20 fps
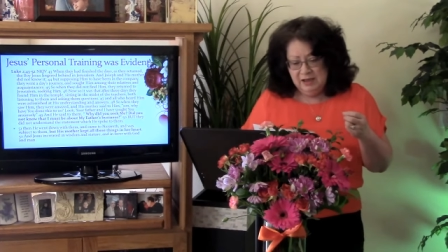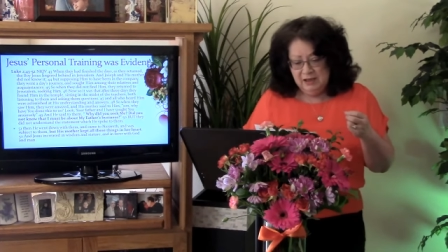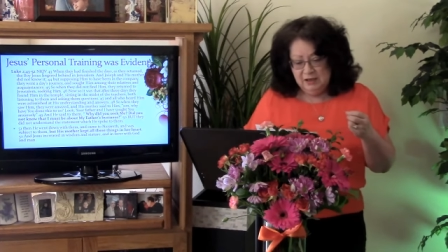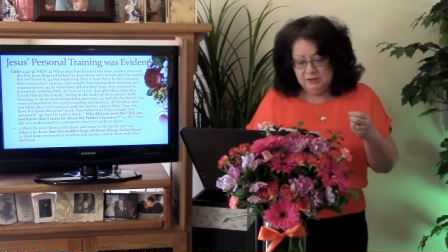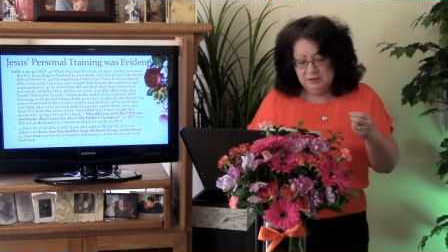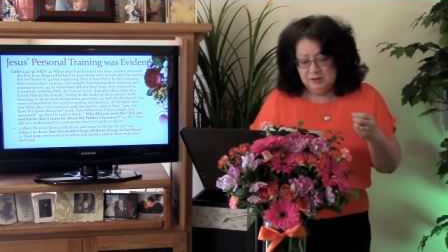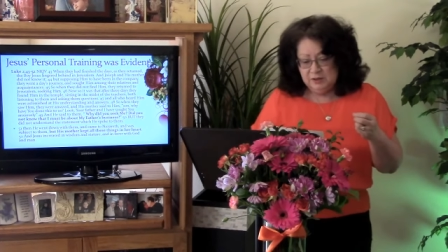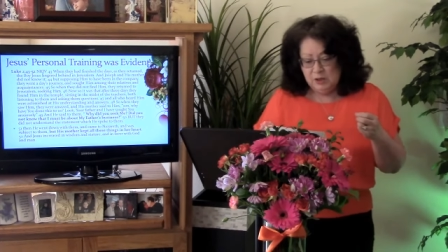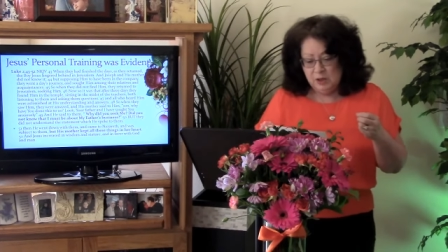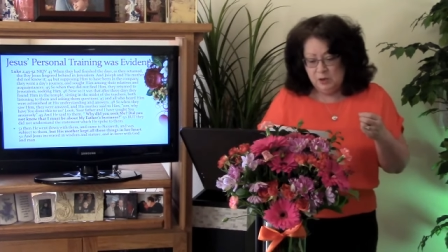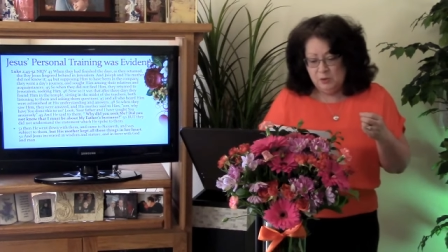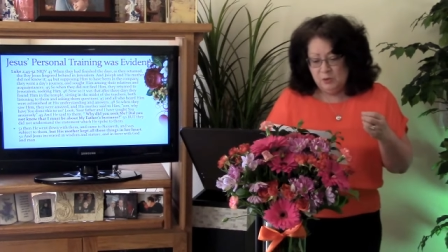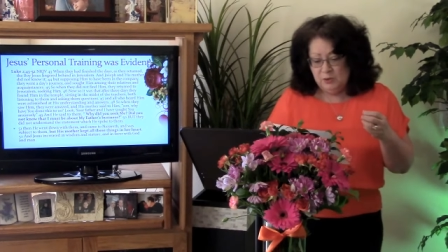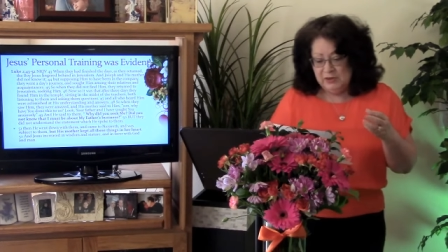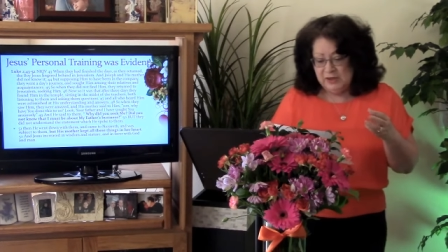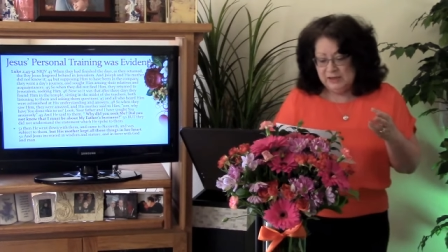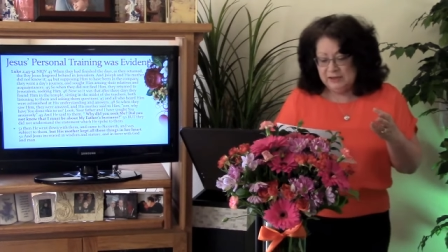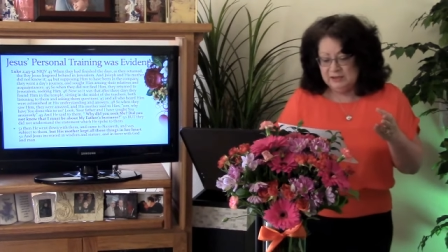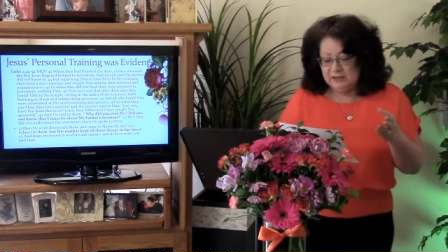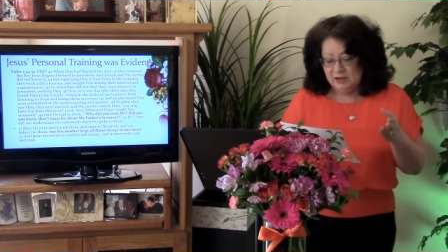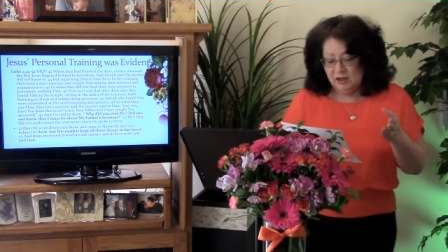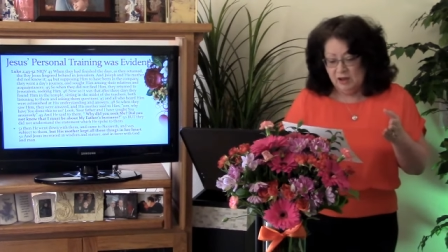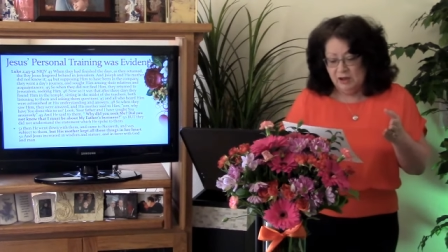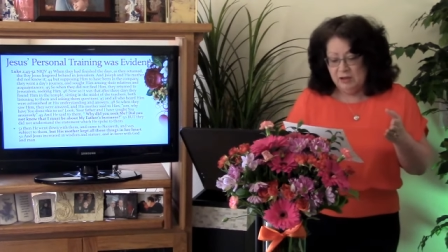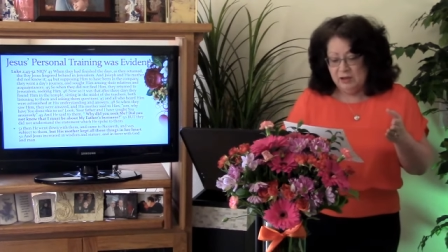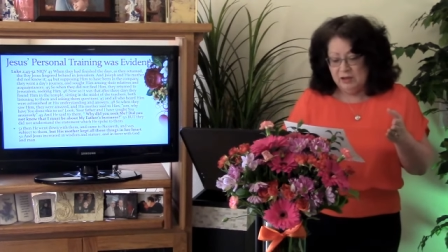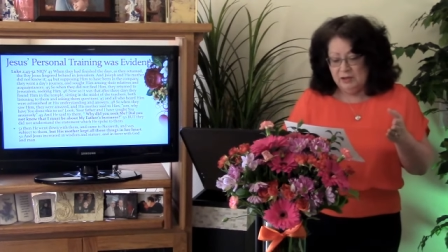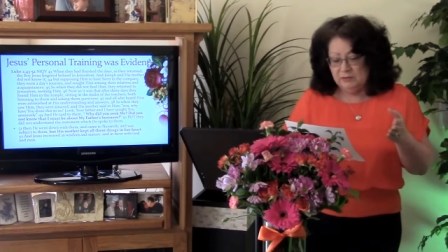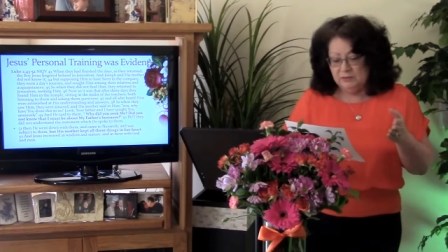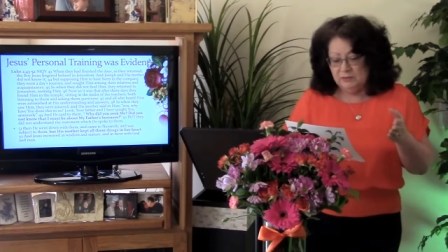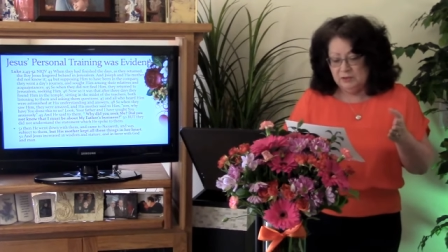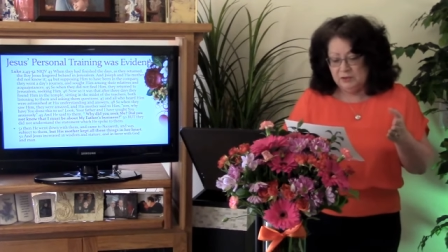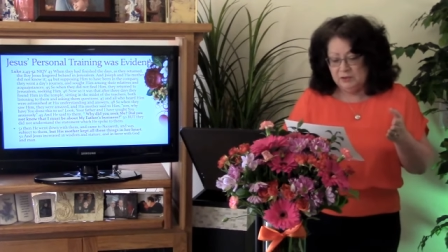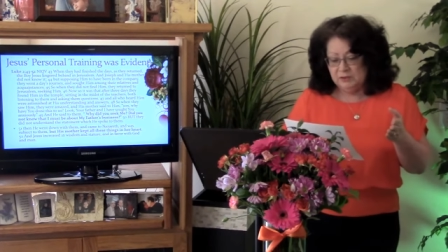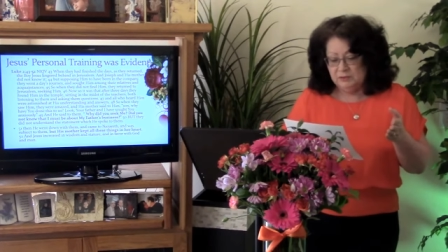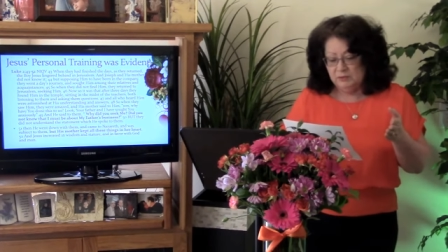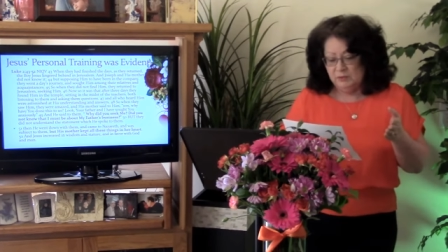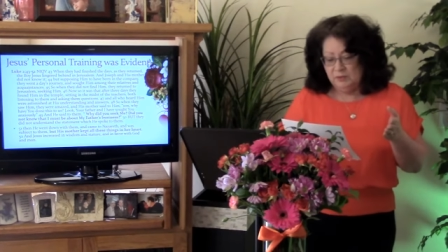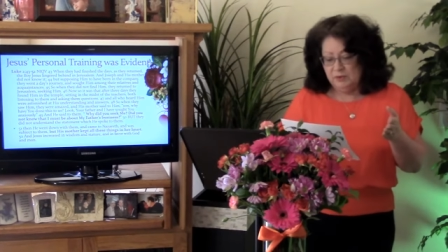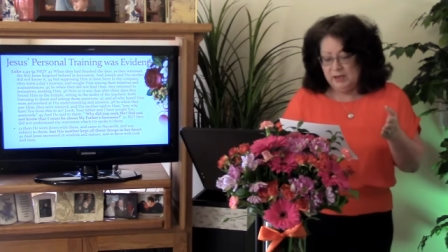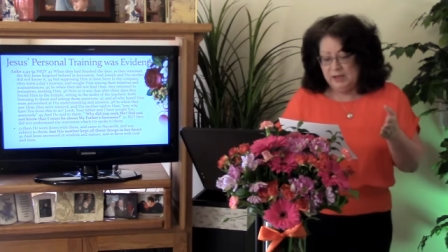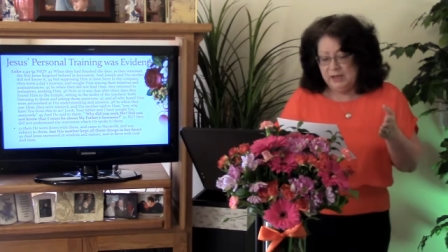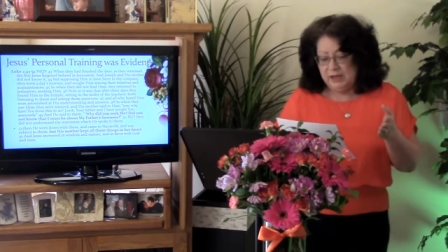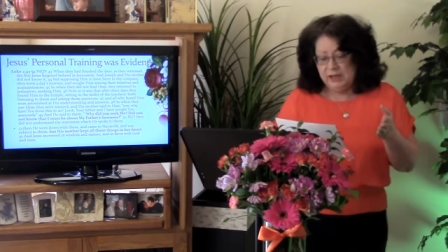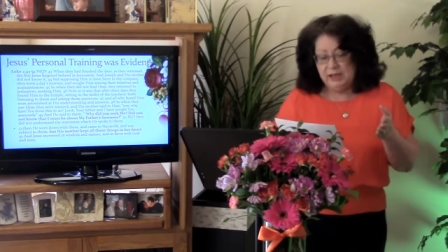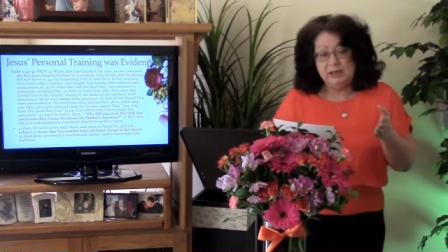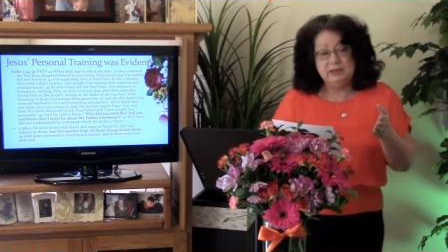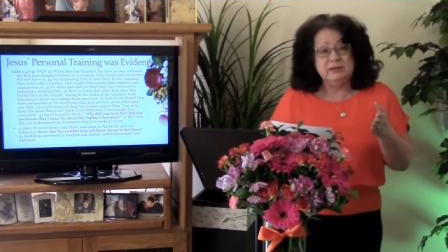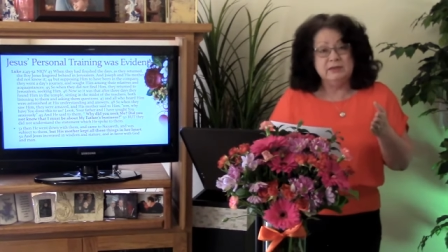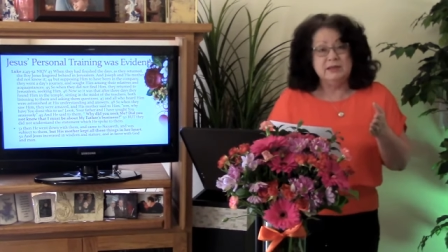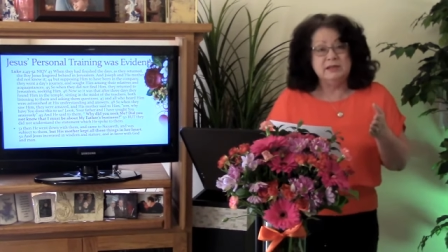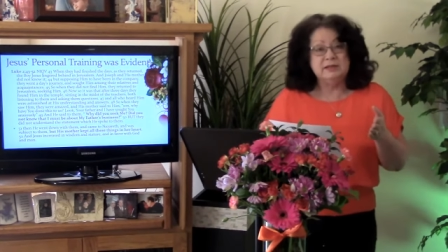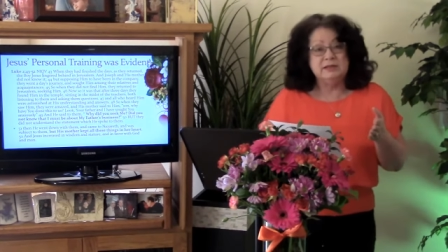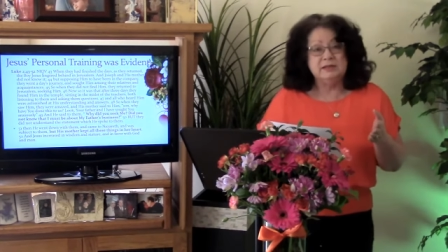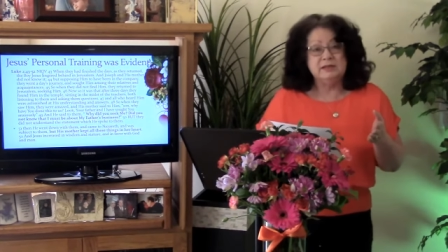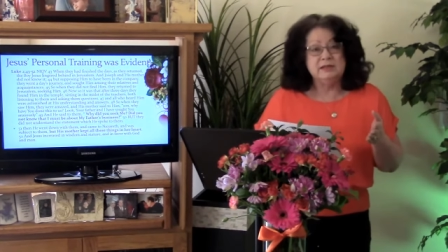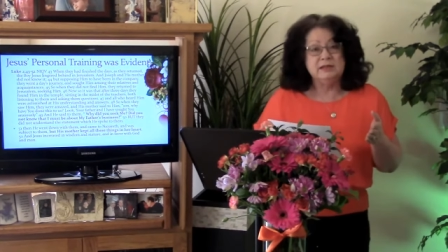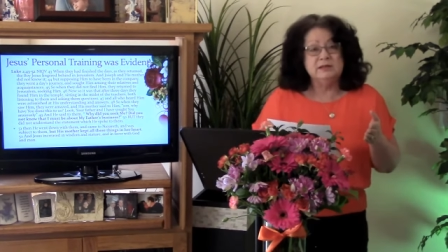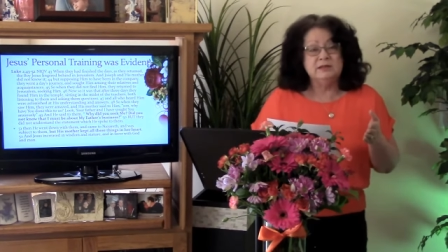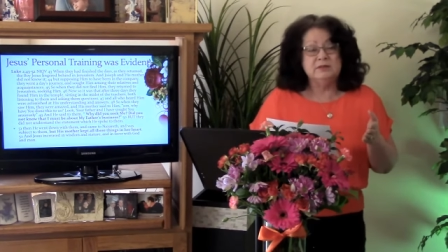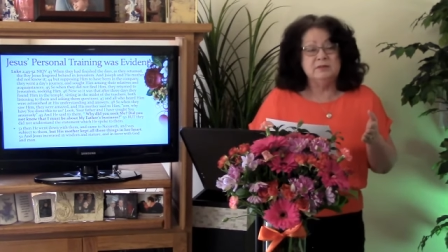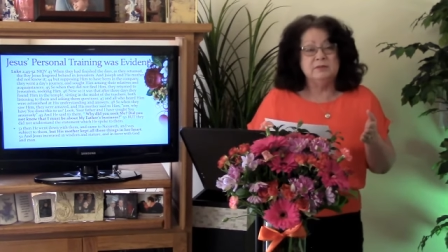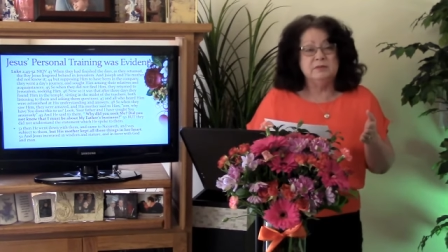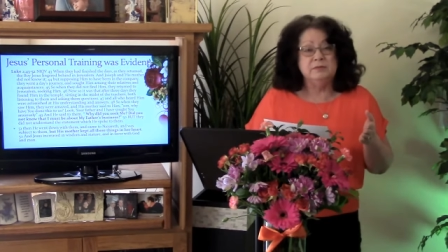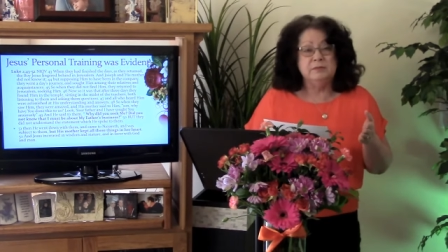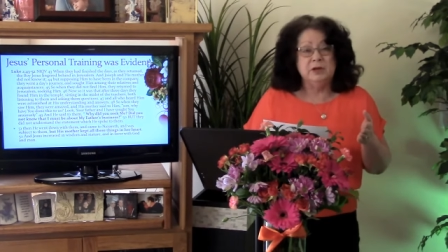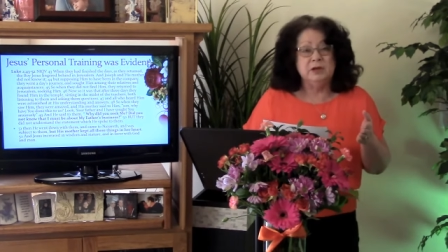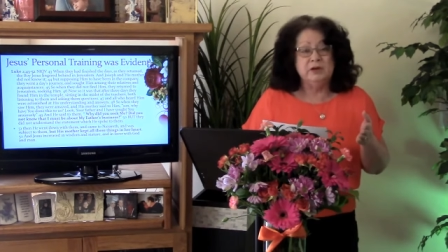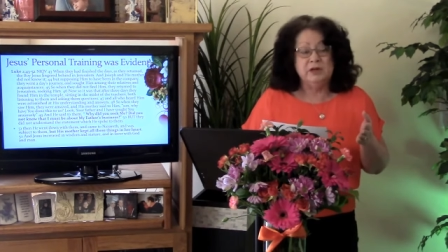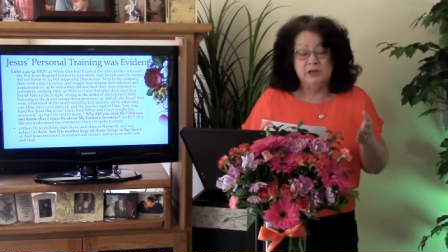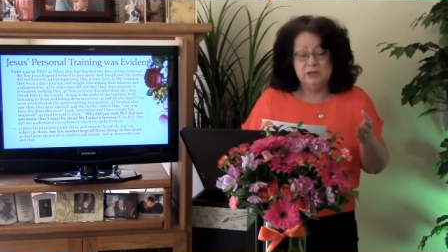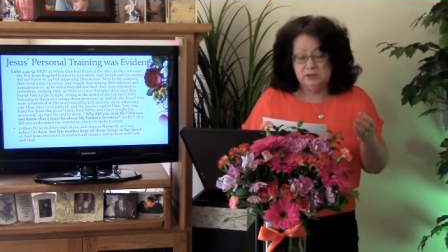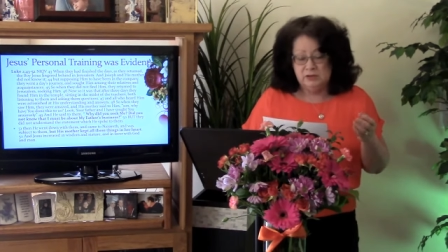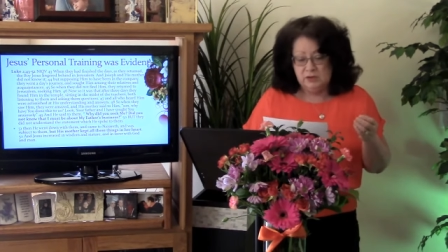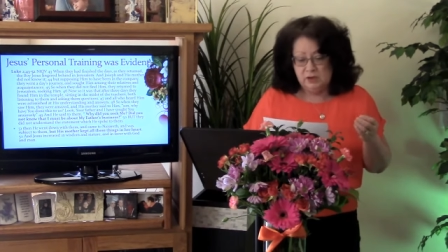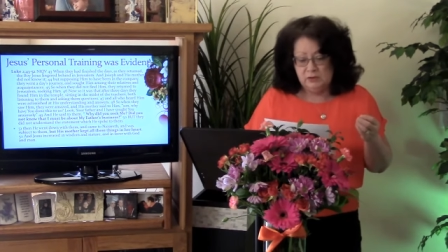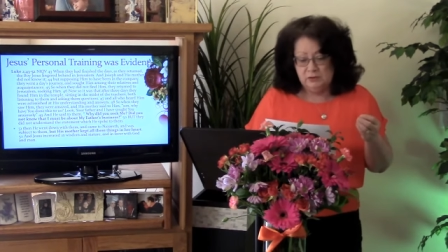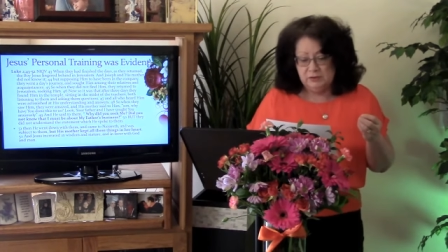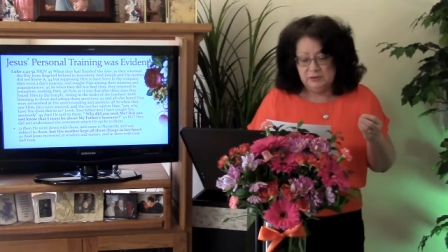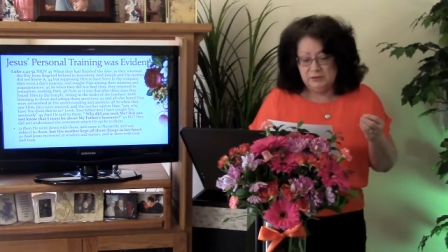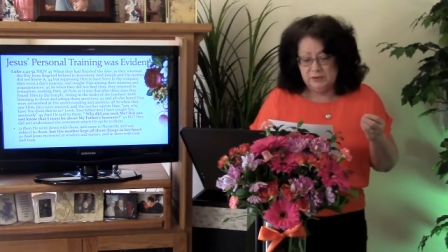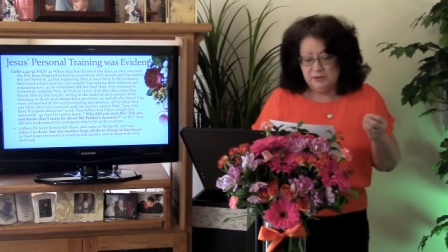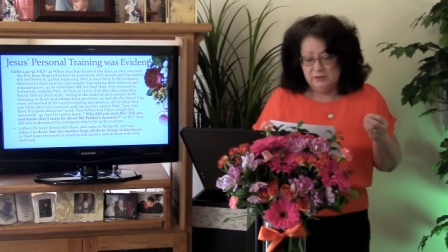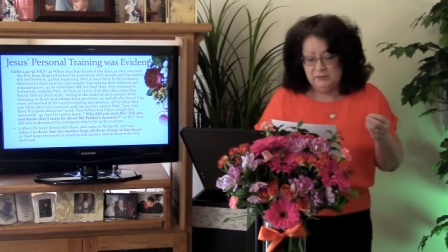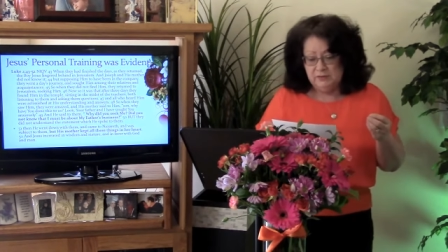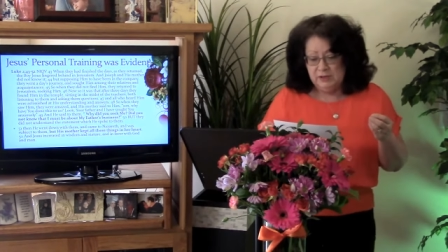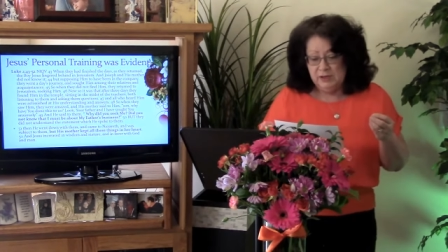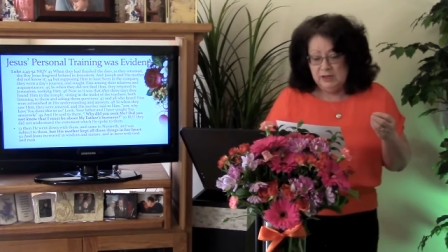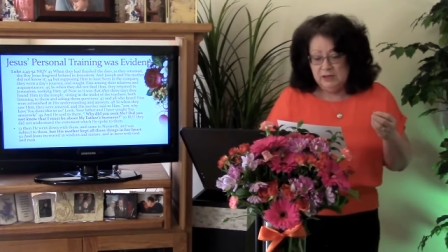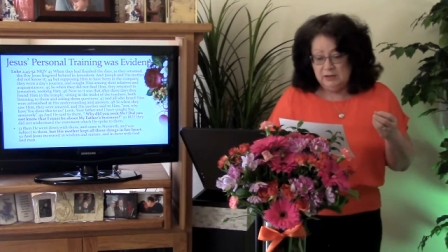So when they saw him, verse 48, this is Mary and Joseph,